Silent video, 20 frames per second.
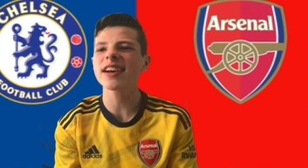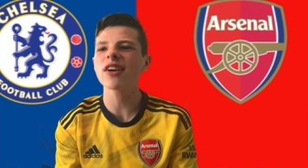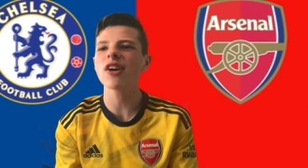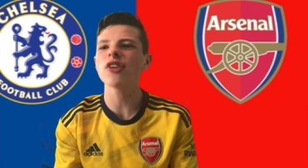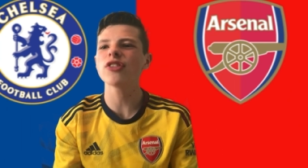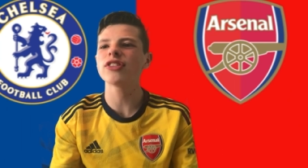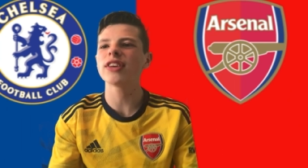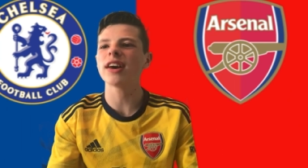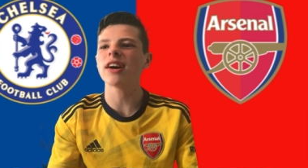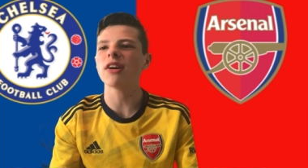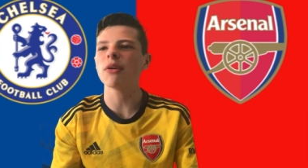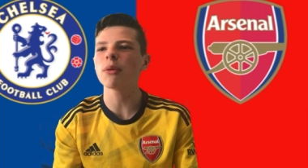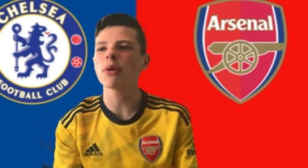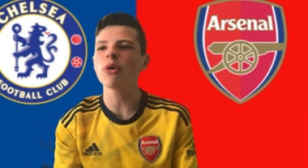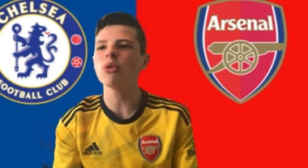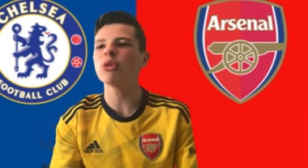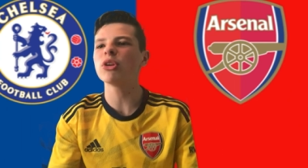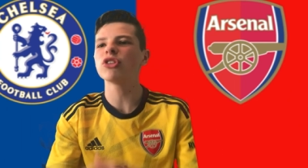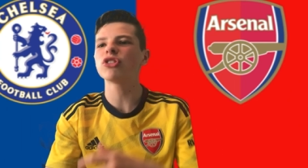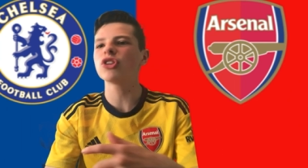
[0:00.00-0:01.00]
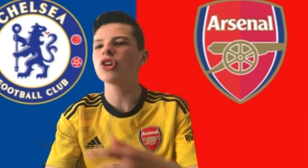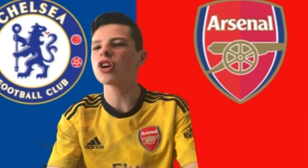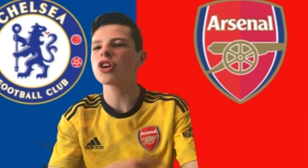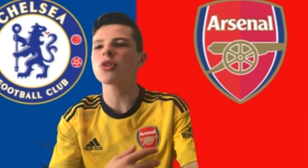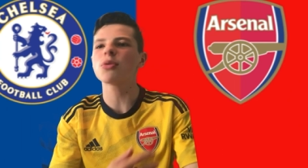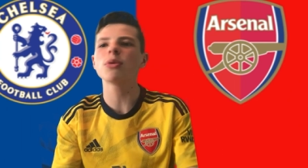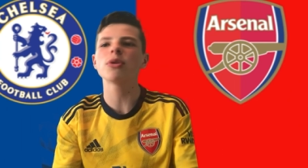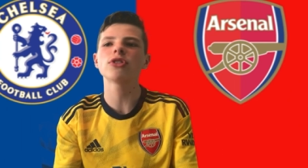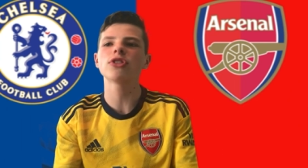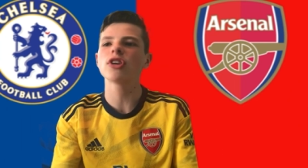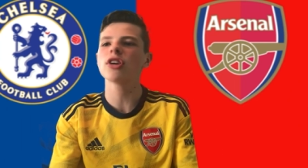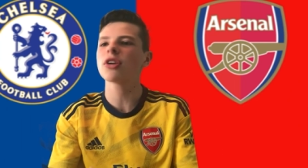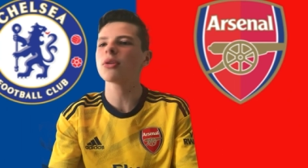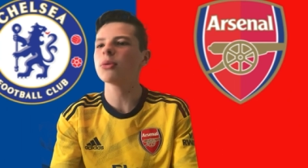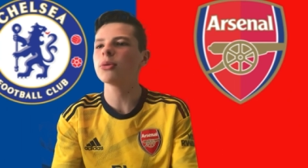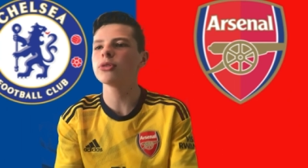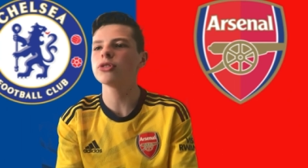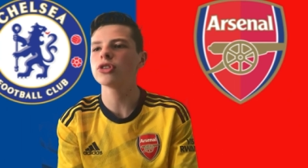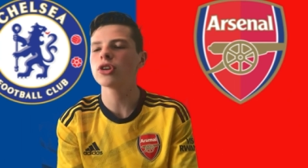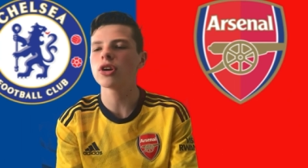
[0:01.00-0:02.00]
Arteta, we'll go in a circle and
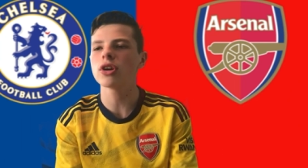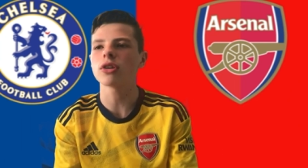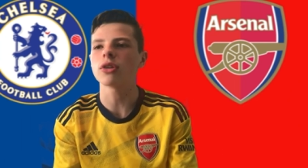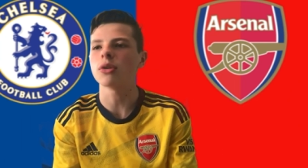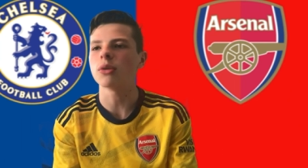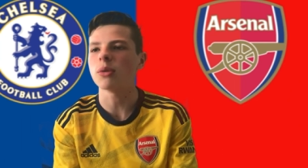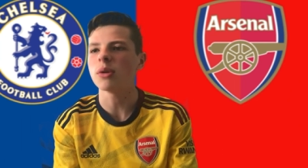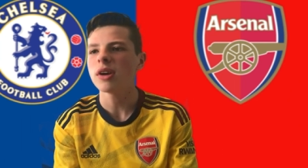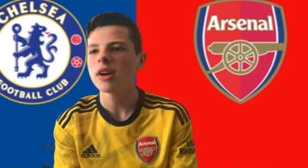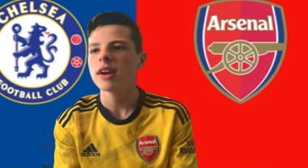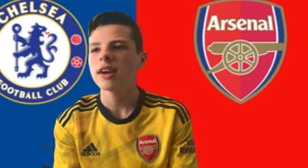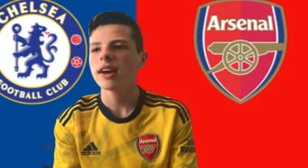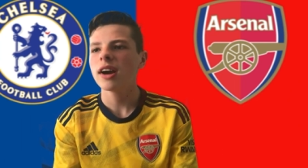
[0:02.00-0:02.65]
circle and circle.